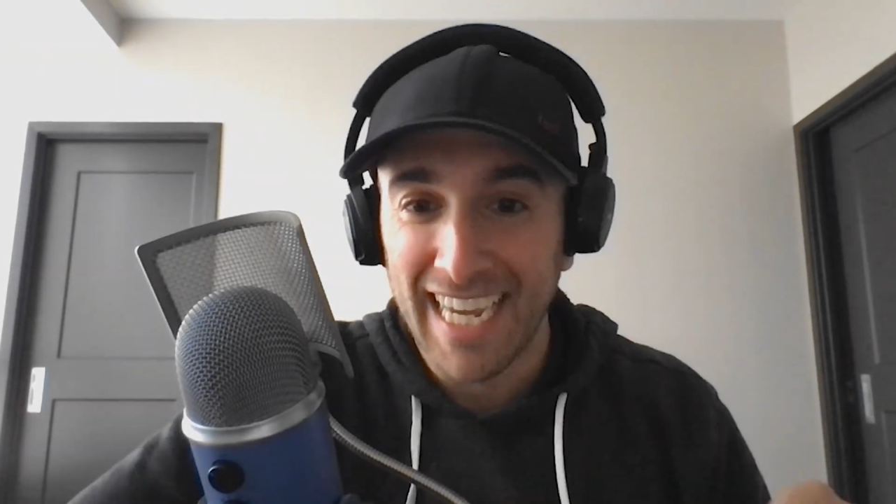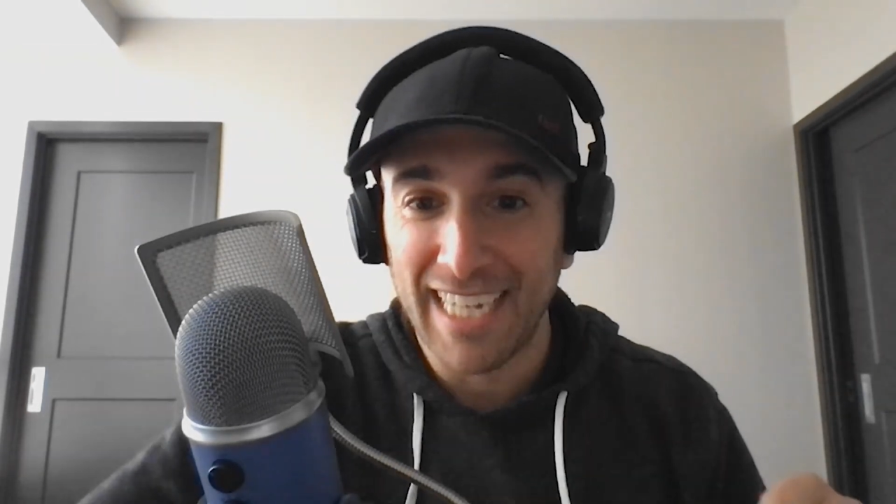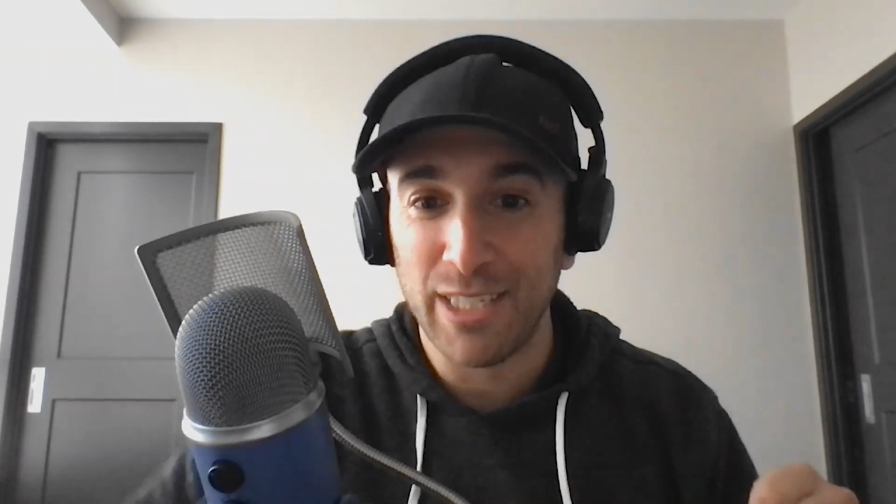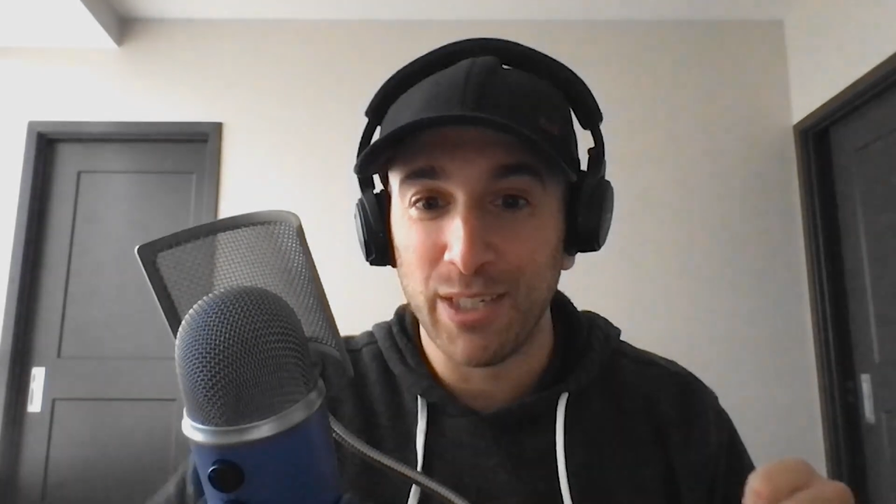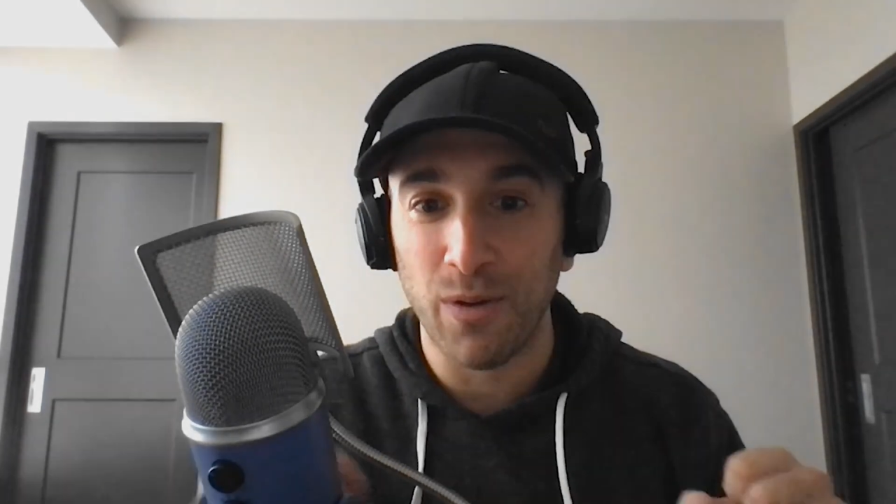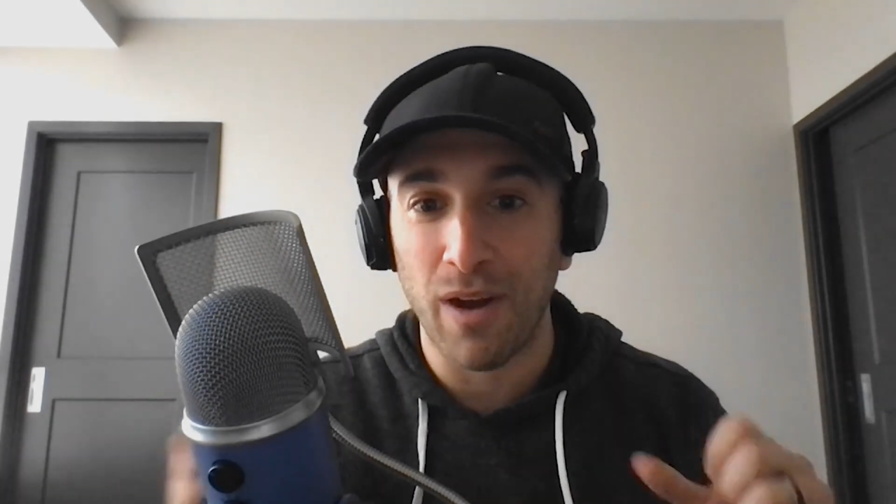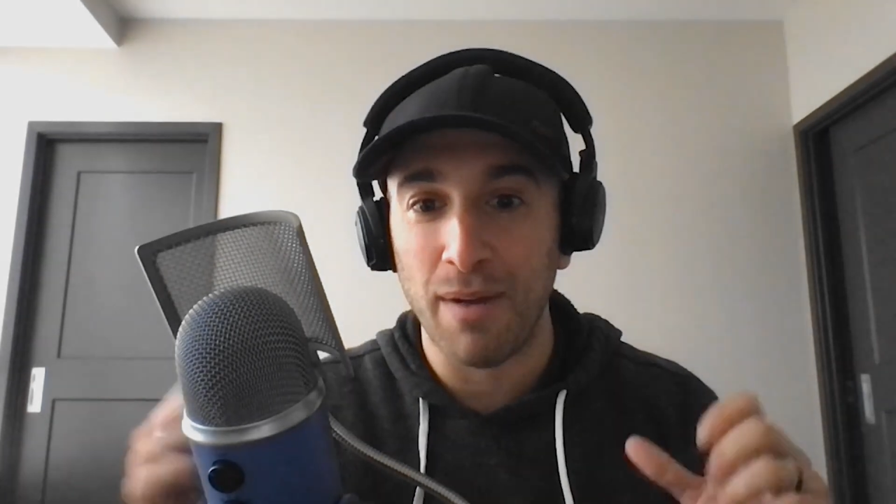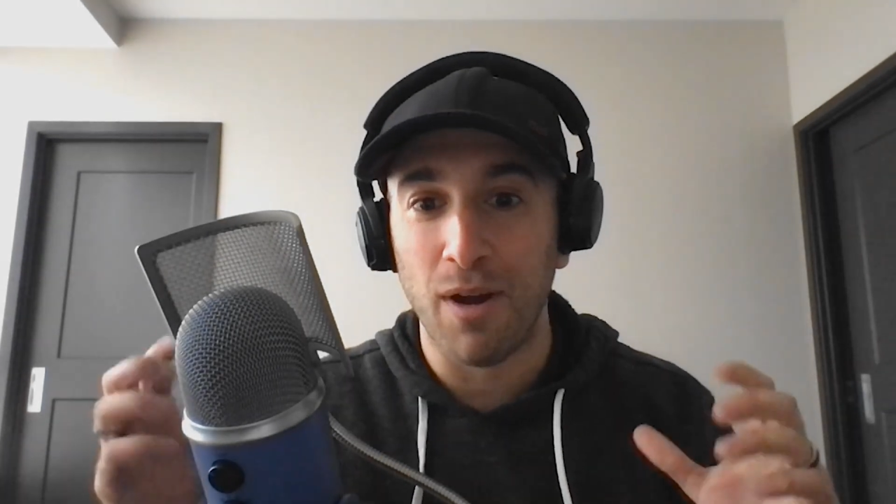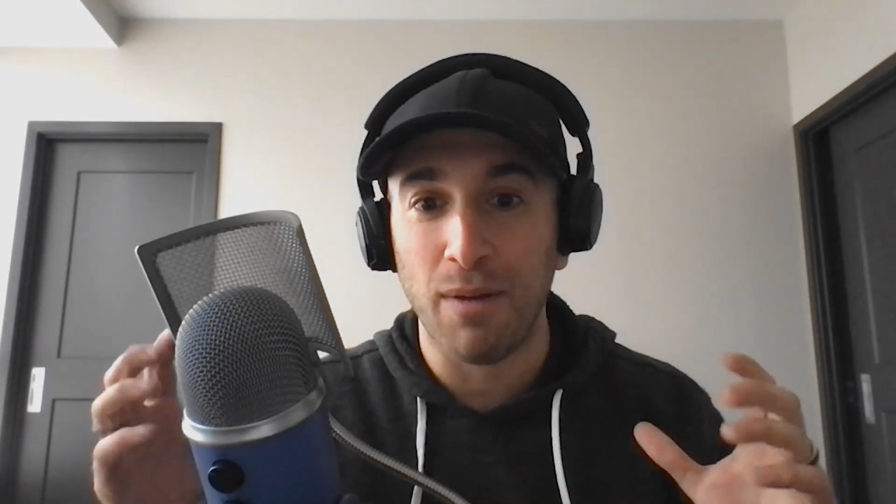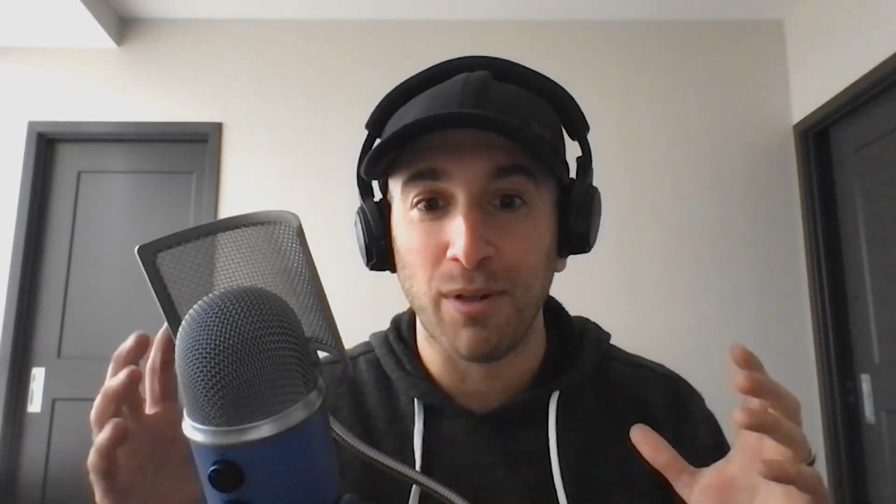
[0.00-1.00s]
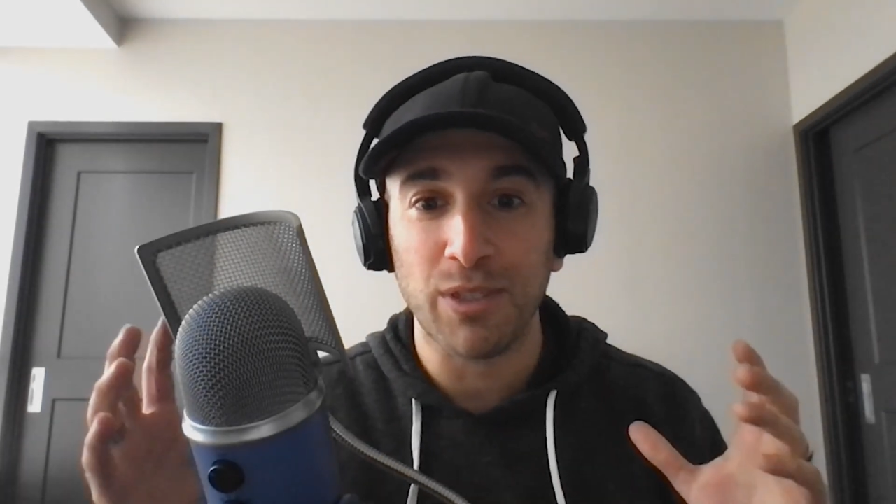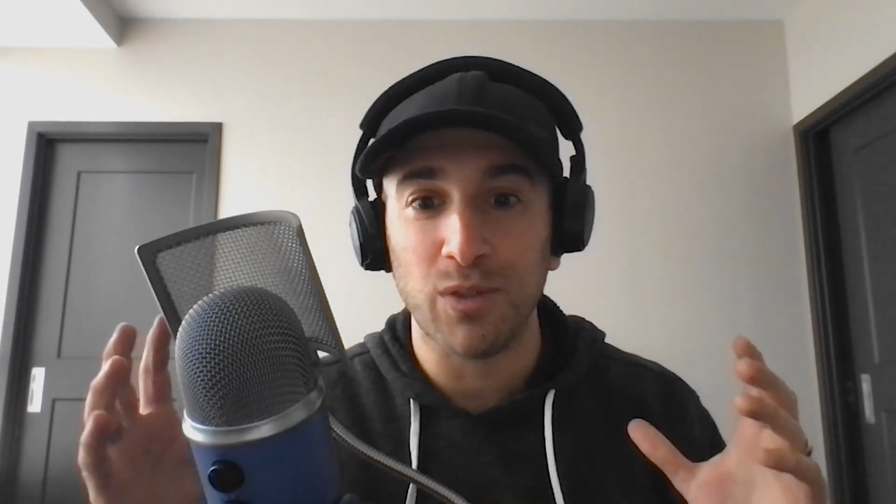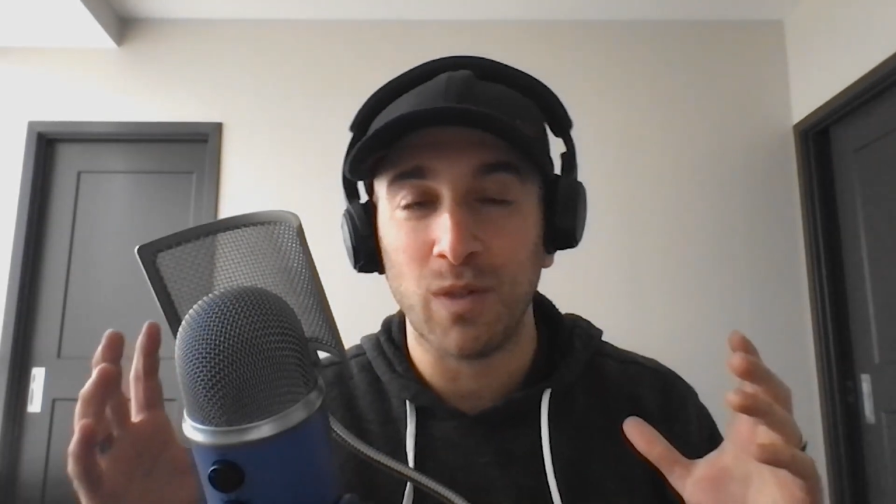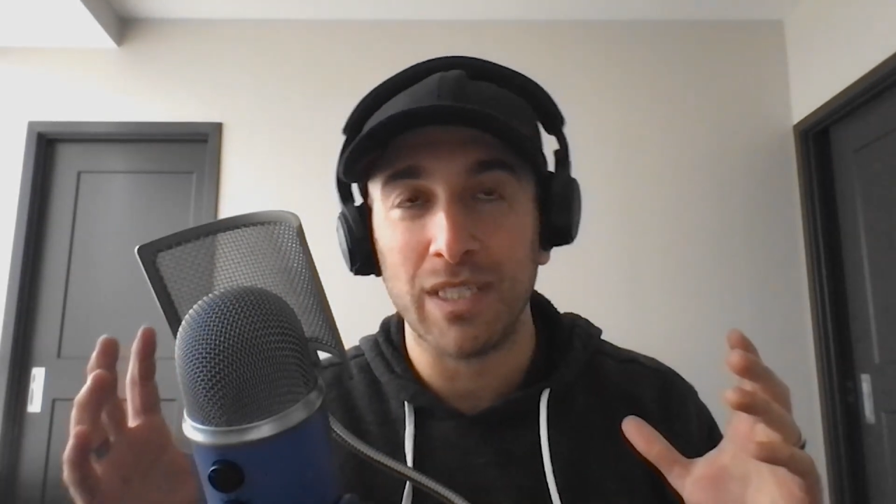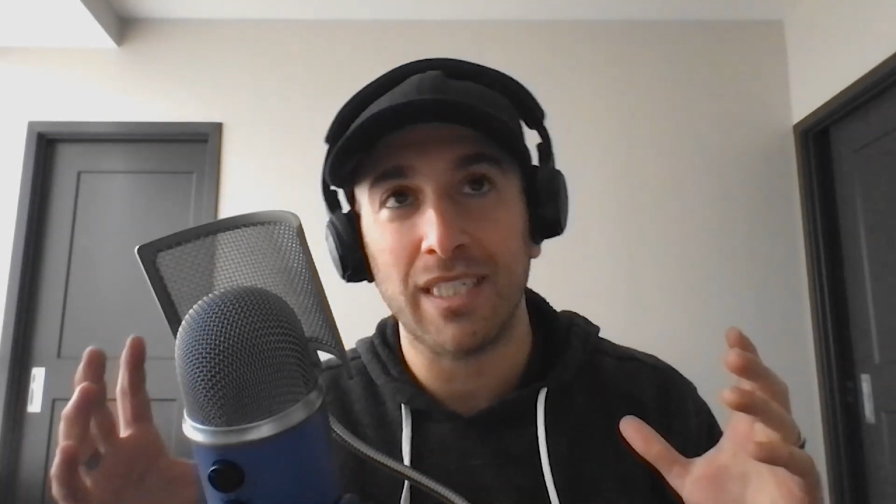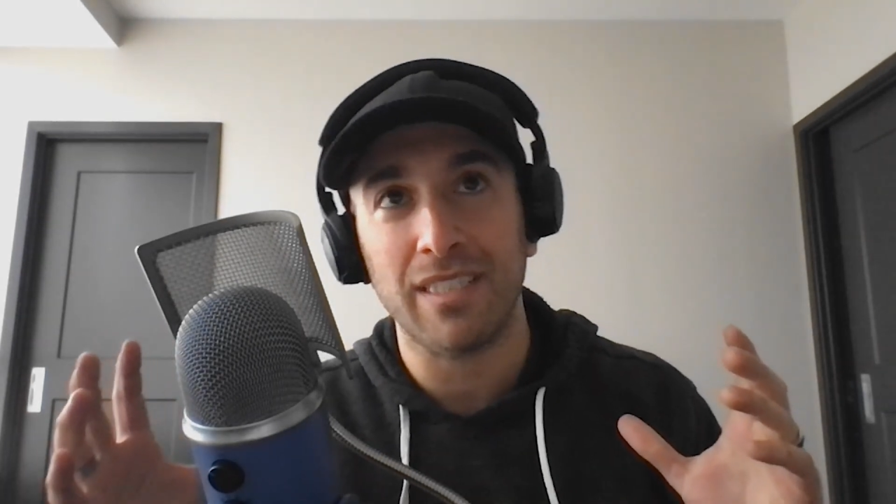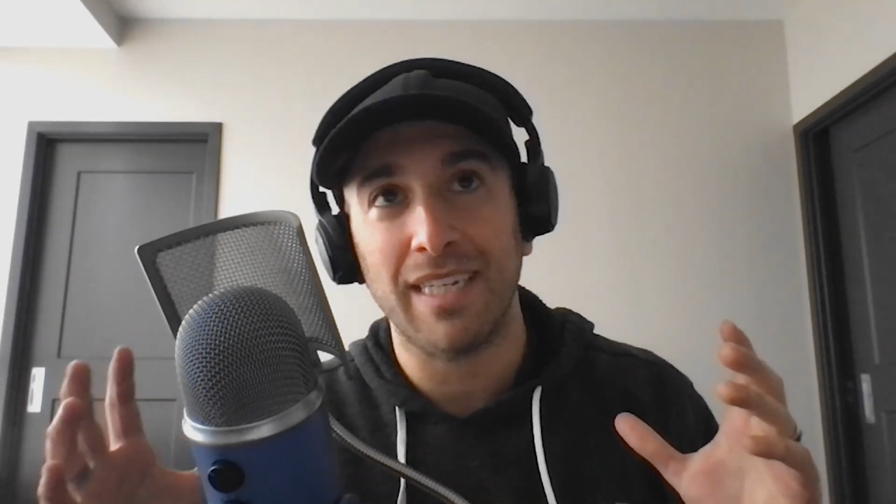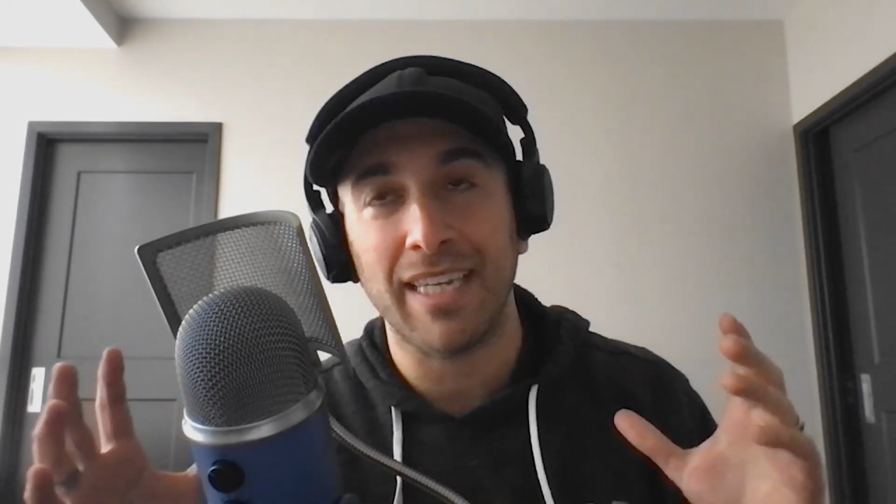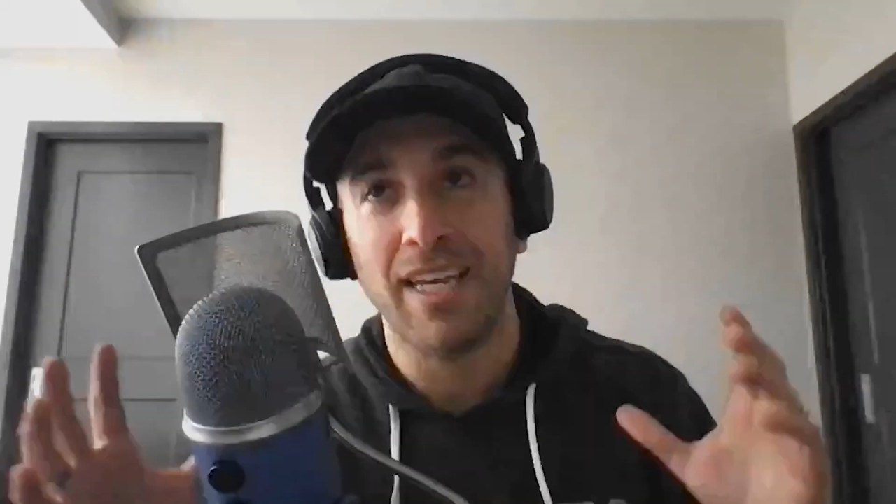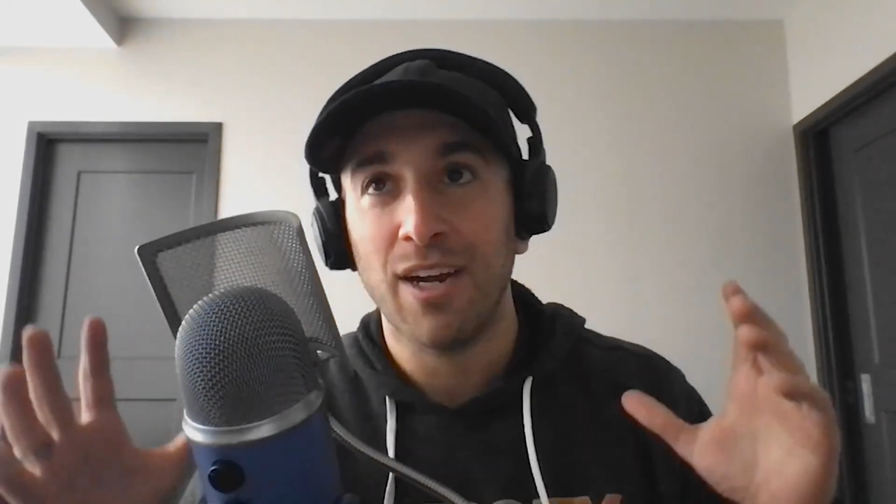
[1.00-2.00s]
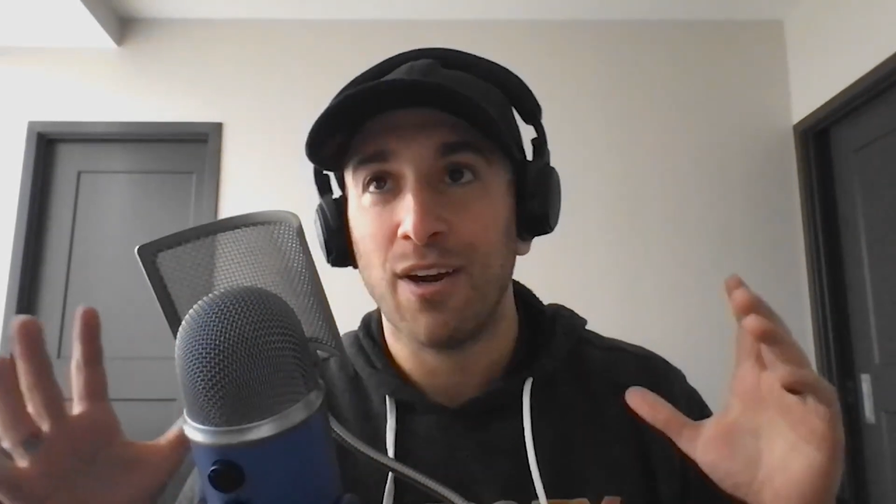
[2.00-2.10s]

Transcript: And so I'm also wondering, like,